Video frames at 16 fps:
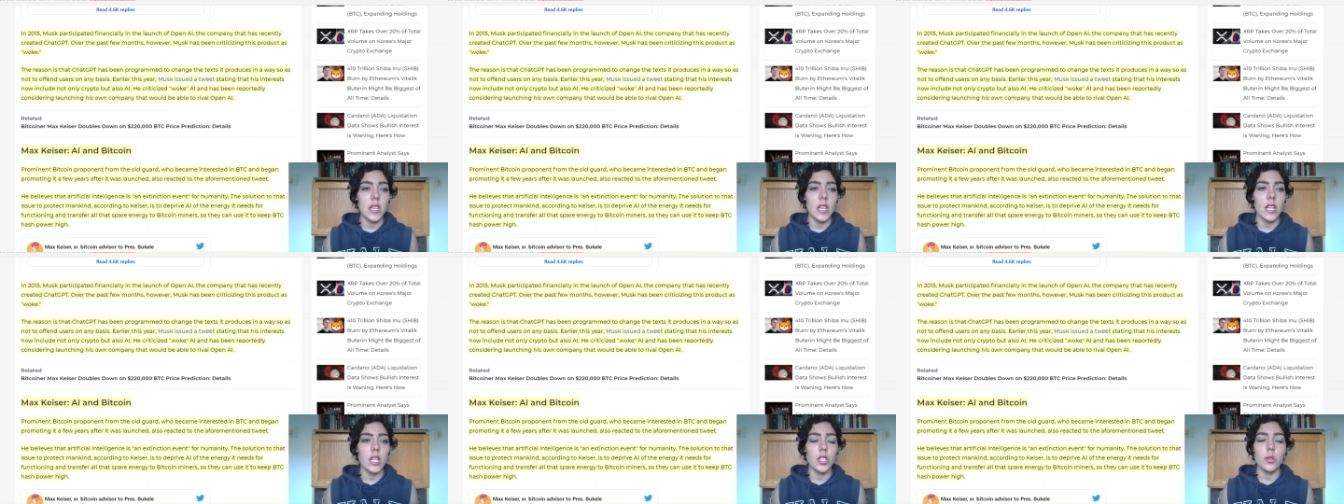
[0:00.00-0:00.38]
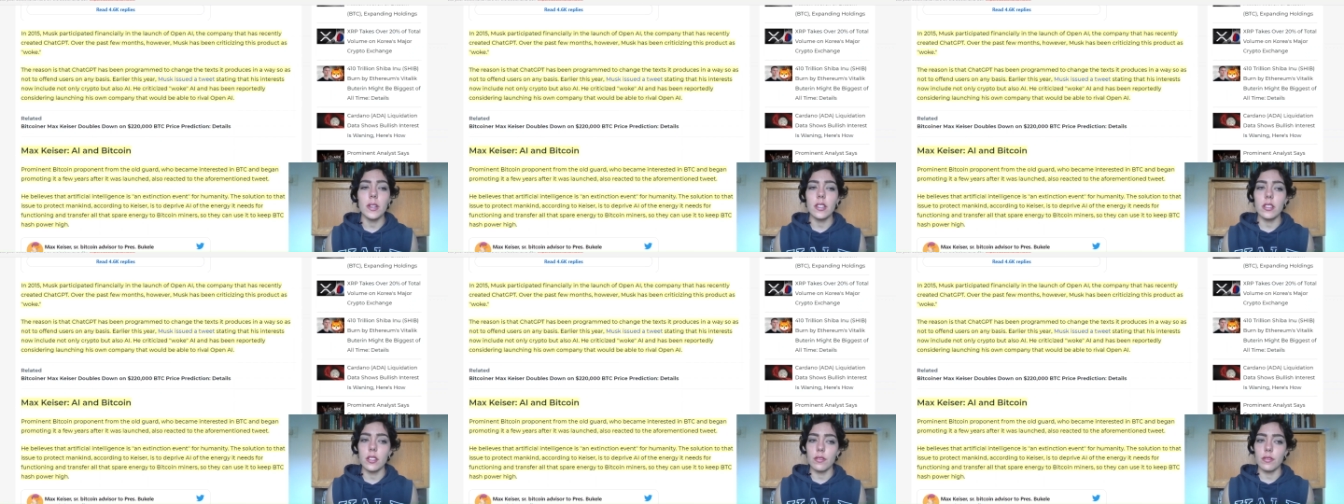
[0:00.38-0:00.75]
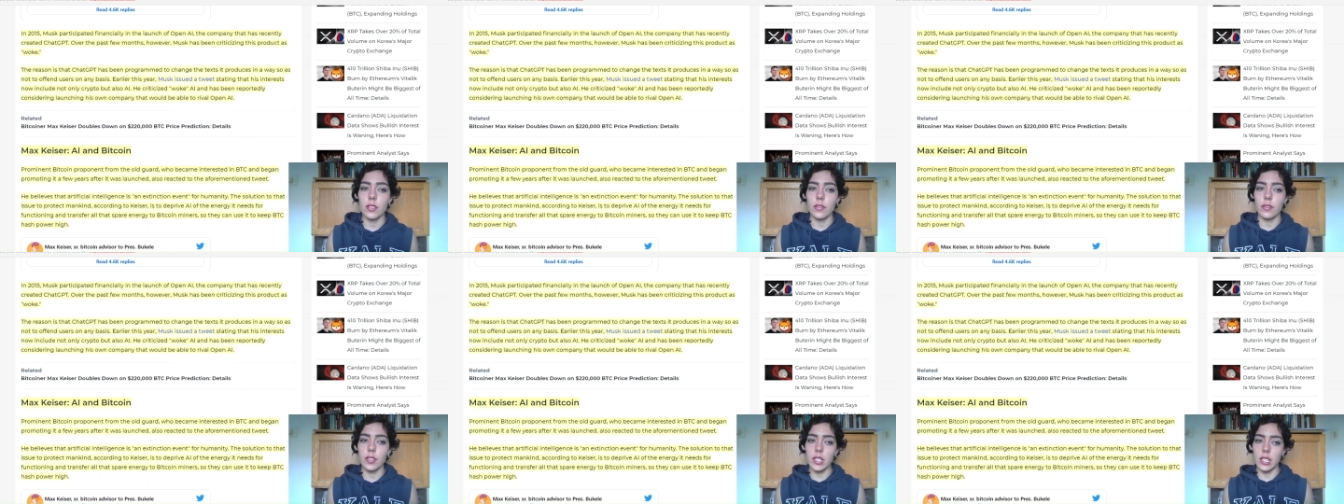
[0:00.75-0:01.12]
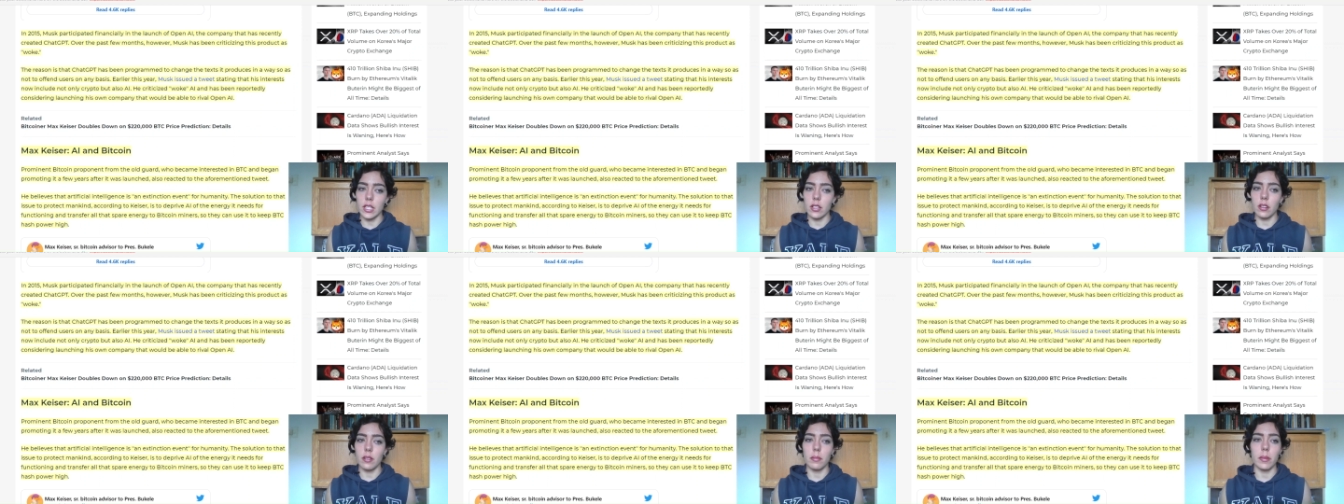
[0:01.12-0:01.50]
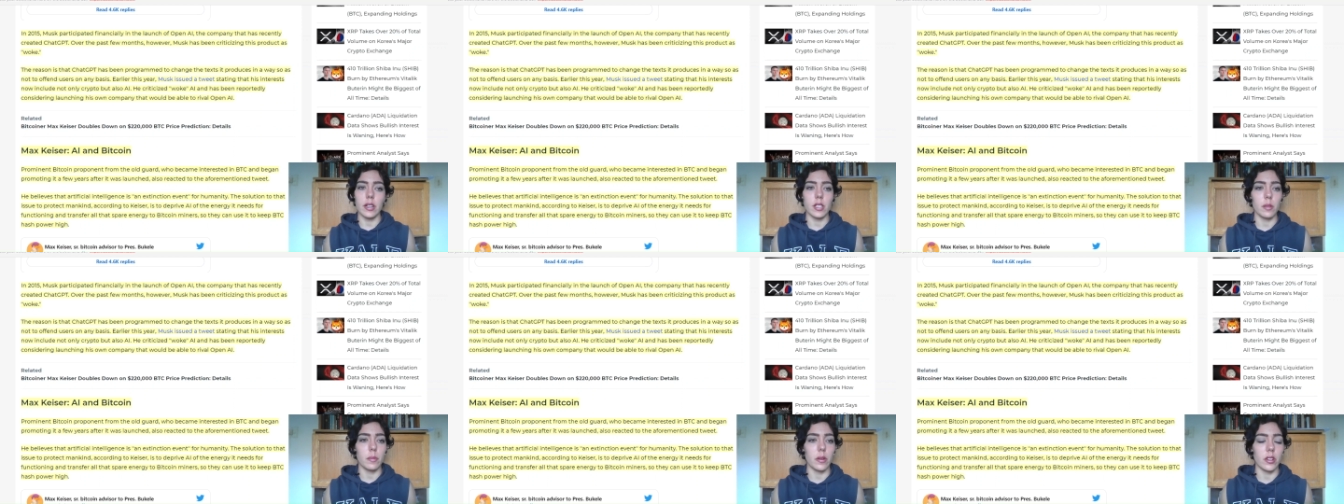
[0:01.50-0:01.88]
In twenty fifteen,
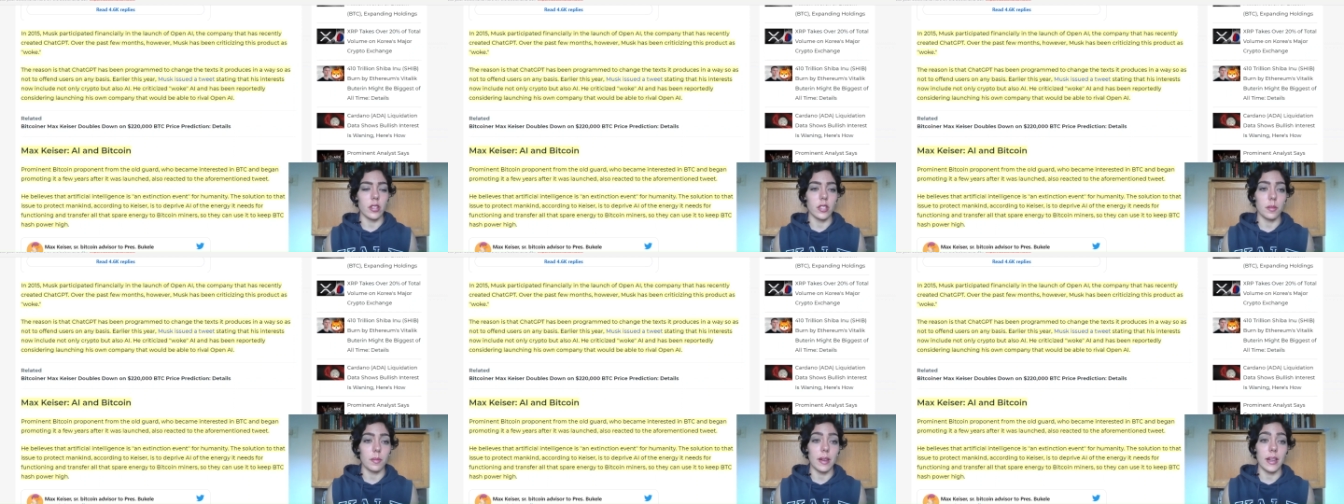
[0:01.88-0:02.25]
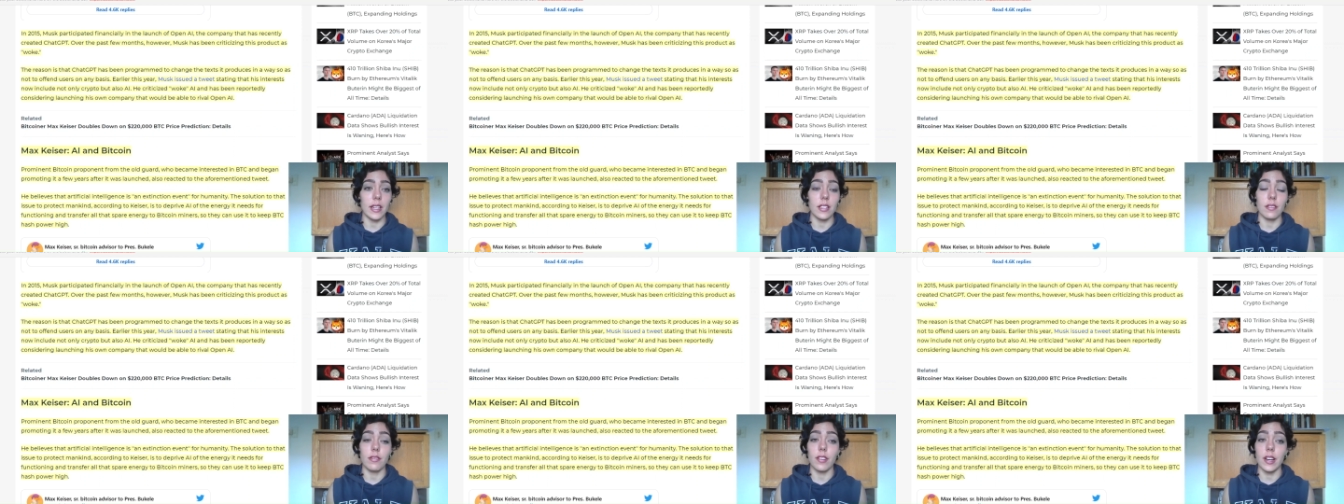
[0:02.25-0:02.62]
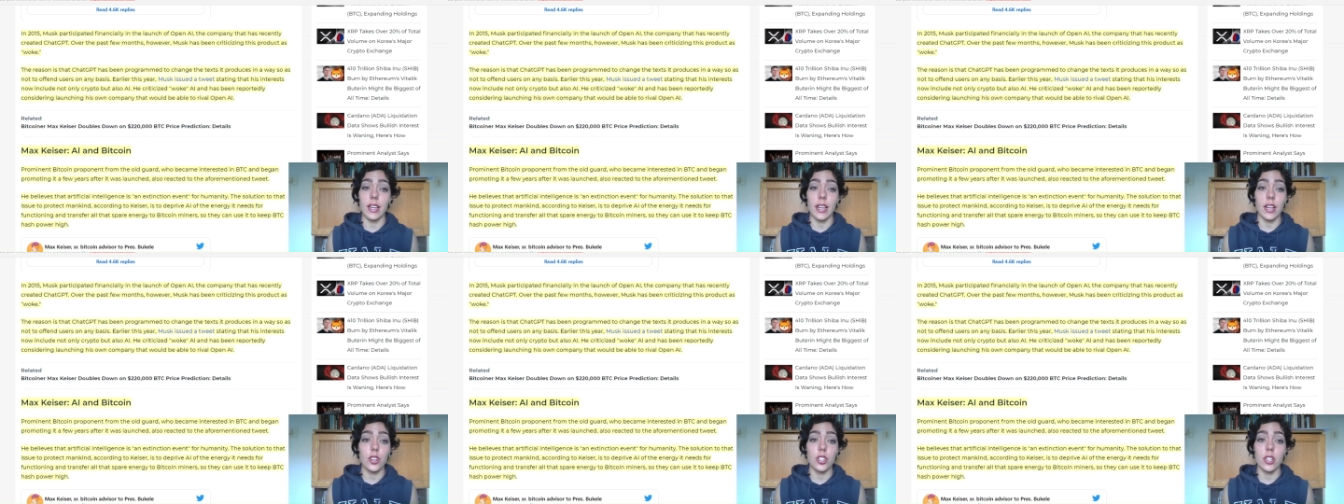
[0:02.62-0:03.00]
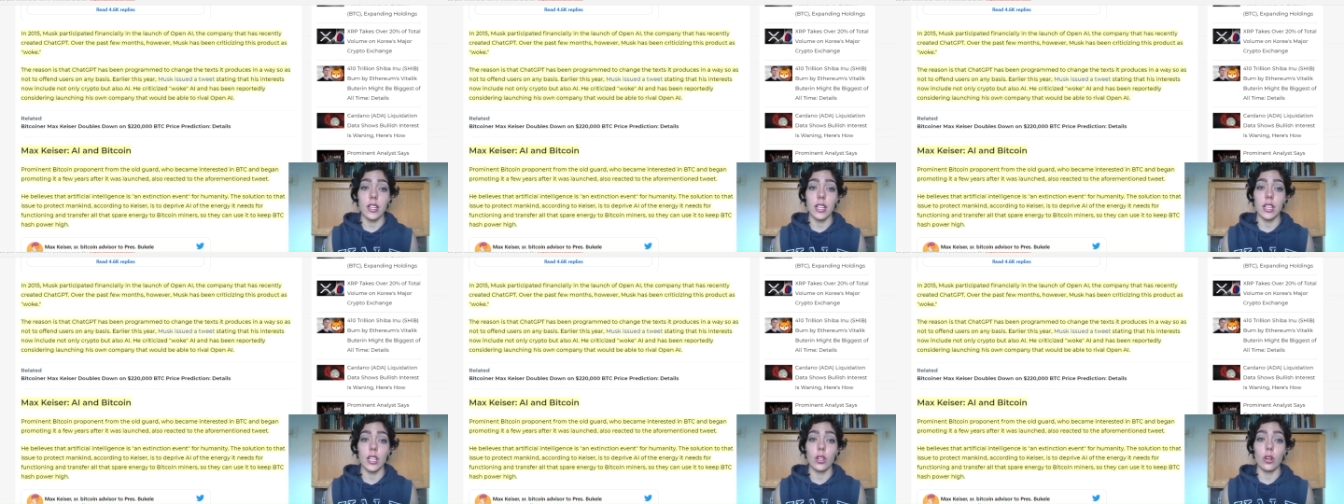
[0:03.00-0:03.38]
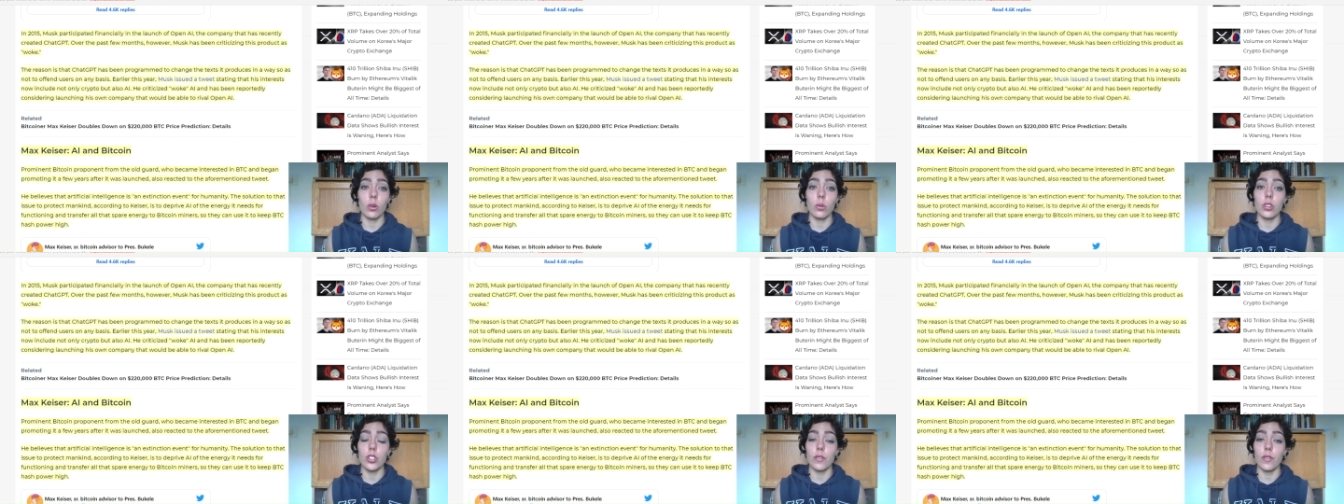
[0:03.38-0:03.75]
Musk participated financially in the
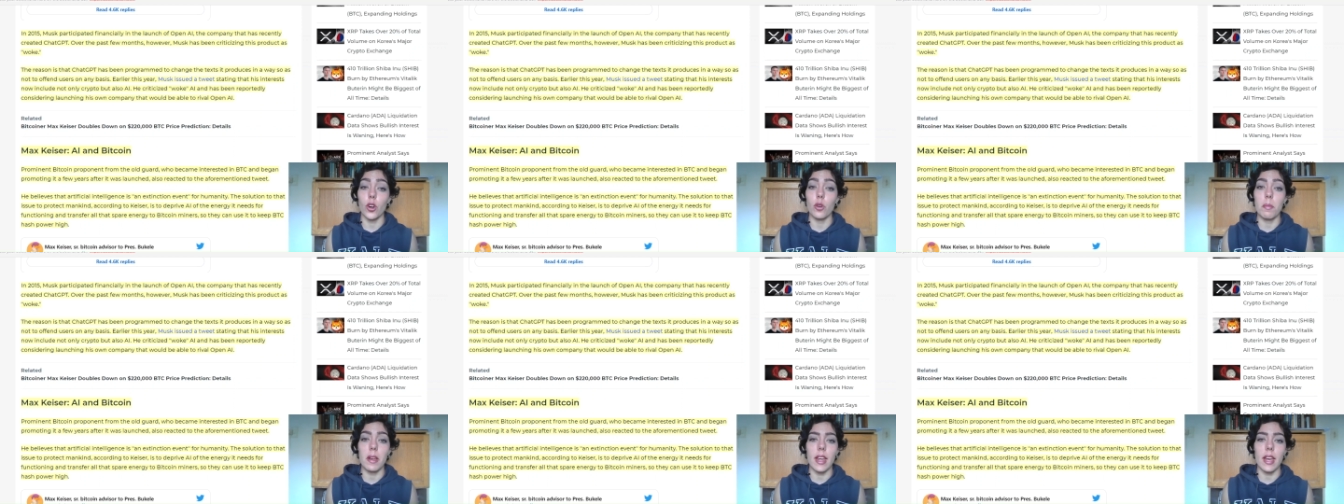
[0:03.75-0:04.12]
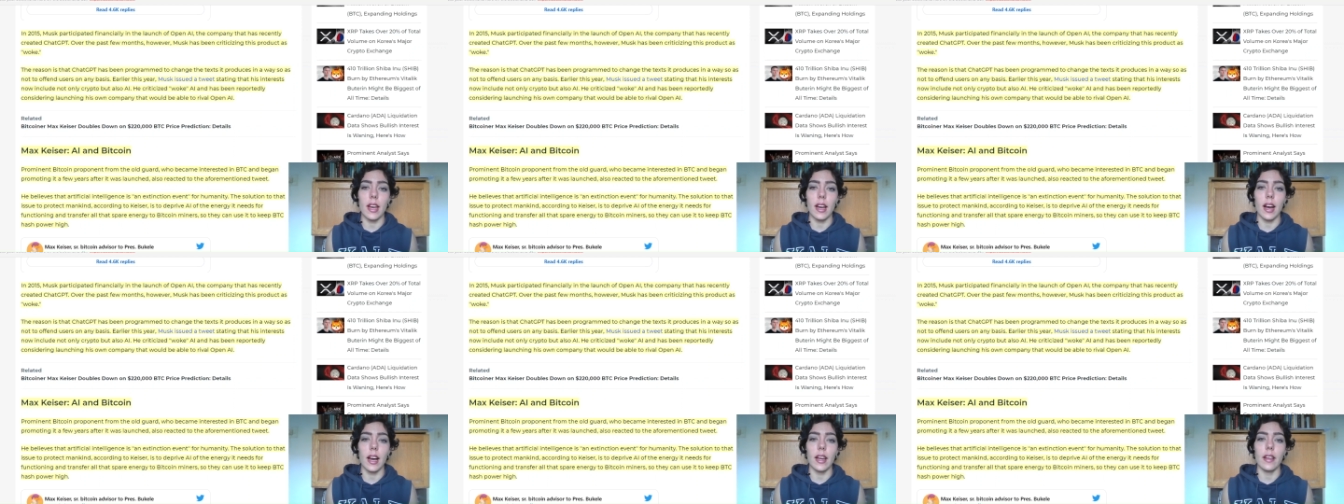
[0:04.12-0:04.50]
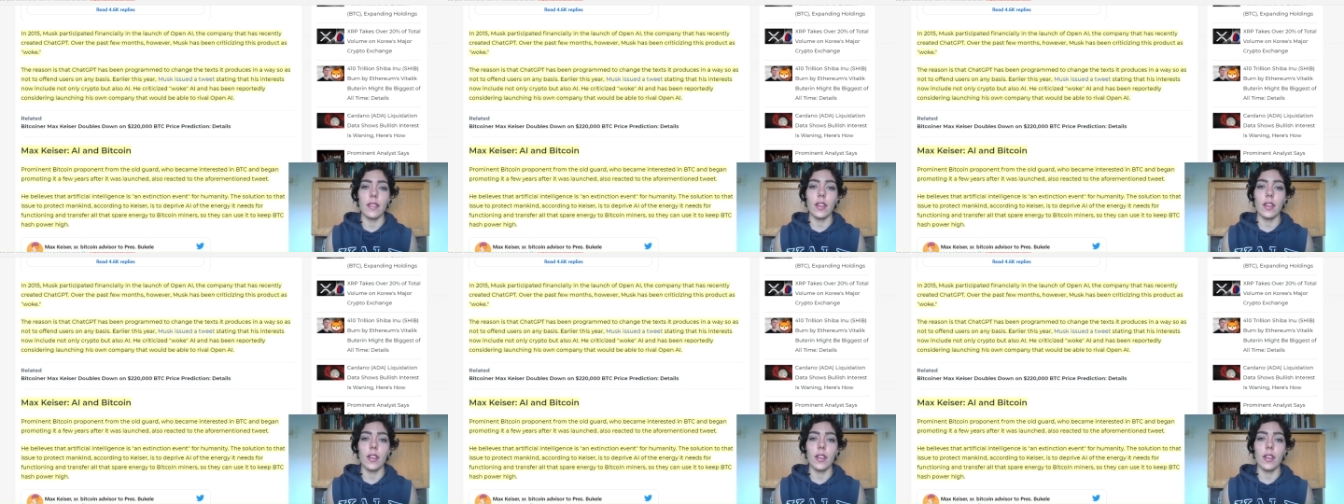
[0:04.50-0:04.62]
launch of OpenAI,